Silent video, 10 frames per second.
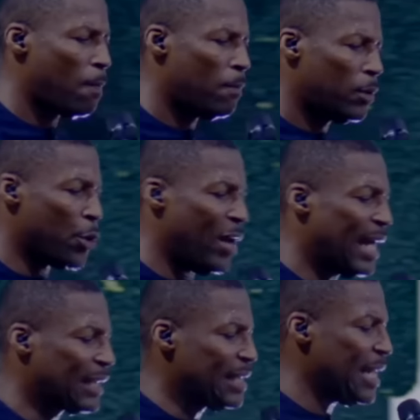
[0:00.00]
De l'ère
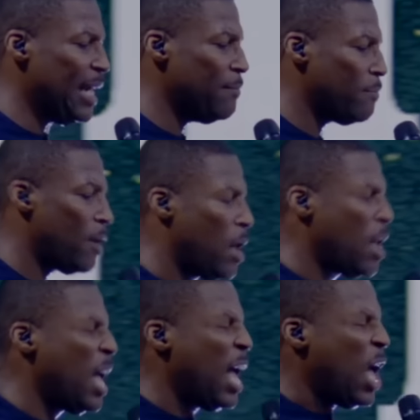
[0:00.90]
chrétienne.
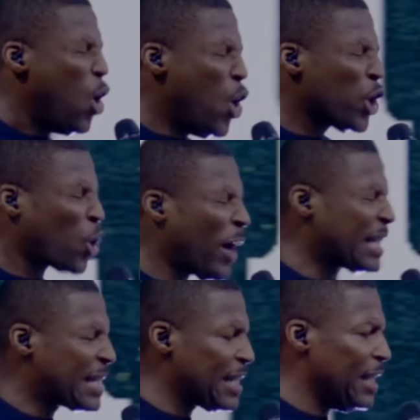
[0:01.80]
1
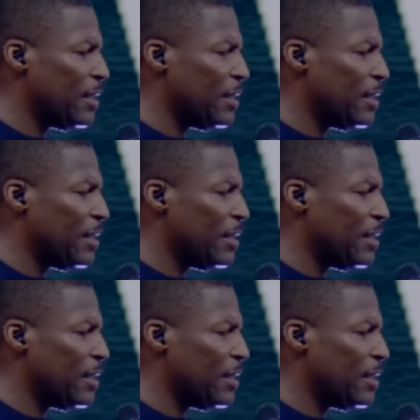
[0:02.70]
Corinthiens.